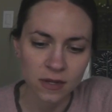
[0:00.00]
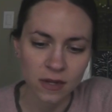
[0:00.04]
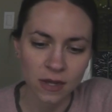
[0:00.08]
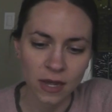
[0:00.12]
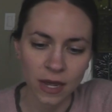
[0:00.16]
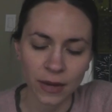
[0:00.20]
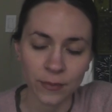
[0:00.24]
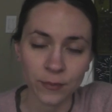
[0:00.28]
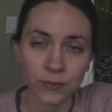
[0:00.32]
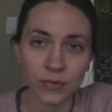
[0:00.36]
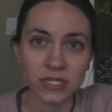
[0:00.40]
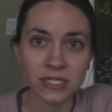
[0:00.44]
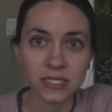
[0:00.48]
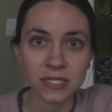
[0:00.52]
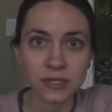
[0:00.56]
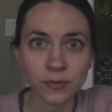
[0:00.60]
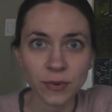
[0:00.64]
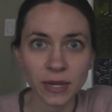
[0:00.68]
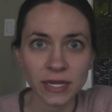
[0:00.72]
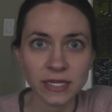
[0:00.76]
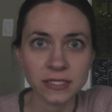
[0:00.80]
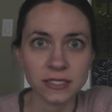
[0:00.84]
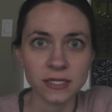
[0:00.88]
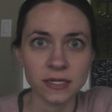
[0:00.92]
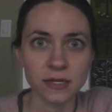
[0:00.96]
And we did
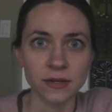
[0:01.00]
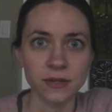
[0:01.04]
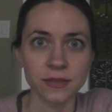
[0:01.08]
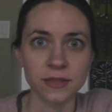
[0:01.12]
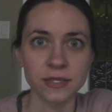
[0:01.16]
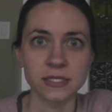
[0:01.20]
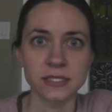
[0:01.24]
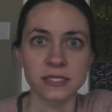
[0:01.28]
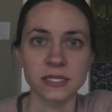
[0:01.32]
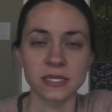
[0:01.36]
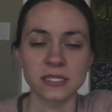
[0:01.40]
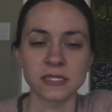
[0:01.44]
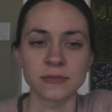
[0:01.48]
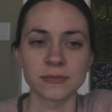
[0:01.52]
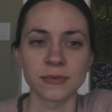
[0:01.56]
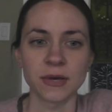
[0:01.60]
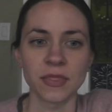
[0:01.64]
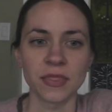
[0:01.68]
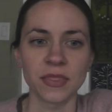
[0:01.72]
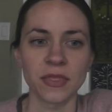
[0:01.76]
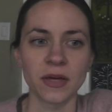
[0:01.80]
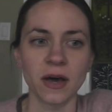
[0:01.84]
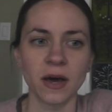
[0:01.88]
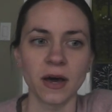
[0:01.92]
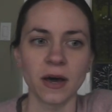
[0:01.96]
wait till the
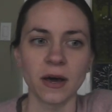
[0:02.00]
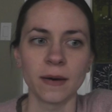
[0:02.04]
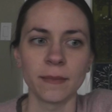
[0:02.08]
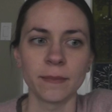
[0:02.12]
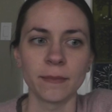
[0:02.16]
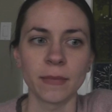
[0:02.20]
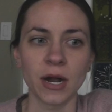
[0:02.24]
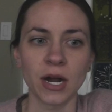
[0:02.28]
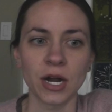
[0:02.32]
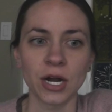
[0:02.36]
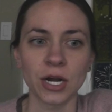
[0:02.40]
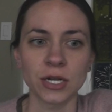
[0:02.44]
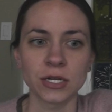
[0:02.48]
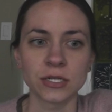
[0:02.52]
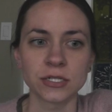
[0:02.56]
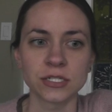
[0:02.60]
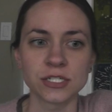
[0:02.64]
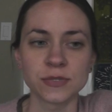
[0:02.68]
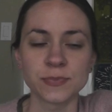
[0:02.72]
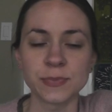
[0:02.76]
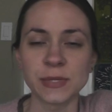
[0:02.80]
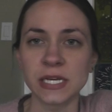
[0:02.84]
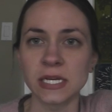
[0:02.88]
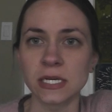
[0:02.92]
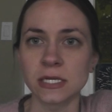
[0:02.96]
6-month mark
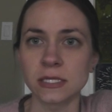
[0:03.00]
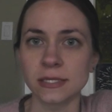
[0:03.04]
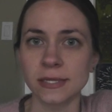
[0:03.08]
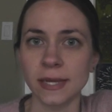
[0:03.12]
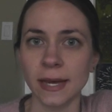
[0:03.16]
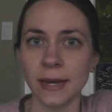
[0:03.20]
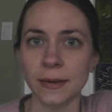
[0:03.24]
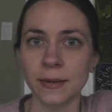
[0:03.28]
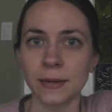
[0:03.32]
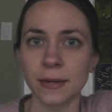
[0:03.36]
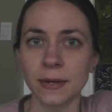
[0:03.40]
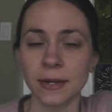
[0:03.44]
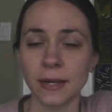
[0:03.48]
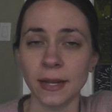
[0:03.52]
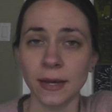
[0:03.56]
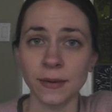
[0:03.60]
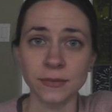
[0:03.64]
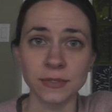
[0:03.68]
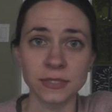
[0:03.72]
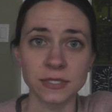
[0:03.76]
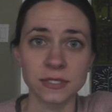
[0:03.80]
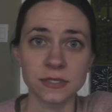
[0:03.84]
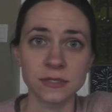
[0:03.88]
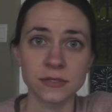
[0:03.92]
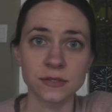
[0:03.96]
just because that
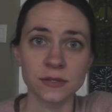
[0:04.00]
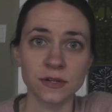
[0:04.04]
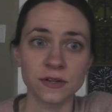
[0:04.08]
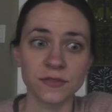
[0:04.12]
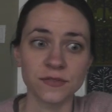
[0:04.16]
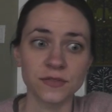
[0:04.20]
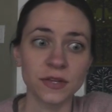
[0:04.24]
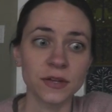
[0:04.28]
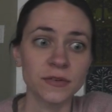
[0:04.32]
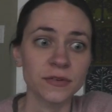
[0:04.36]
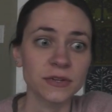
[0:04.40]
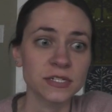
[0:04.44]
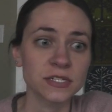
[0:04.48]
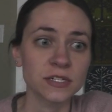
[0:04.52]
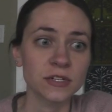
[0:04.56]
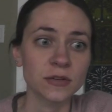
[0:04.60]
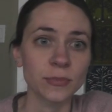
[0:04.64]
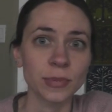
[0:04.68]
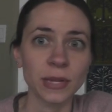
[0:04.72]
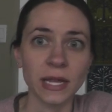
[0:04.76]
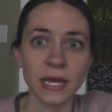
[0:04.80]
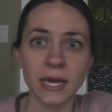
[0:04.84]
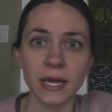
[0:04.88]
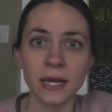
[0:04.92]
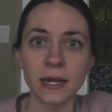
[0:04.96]
was sort of the original
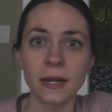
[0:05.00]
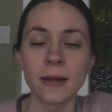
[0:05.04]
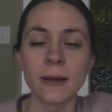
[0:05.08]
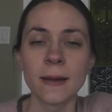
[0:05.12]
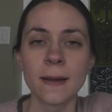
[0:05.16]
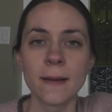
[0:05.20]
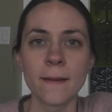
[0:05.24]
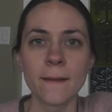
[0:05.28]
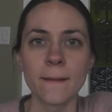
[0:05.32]
plan,